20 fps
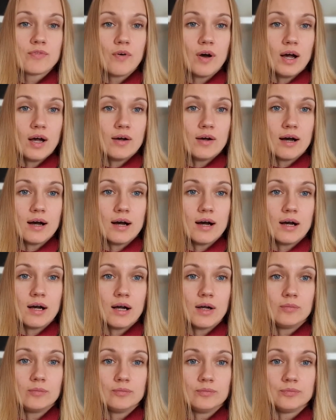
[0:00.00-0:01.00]

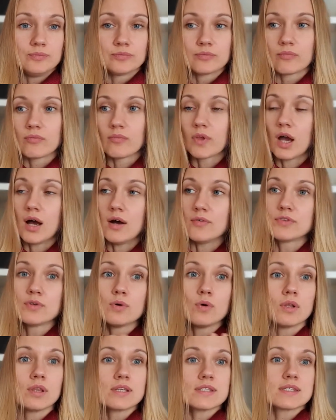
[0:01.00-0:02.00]
after
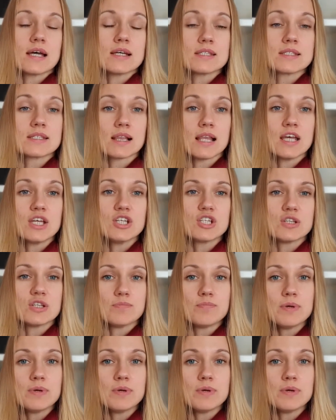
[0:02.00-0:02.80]
all this isolation,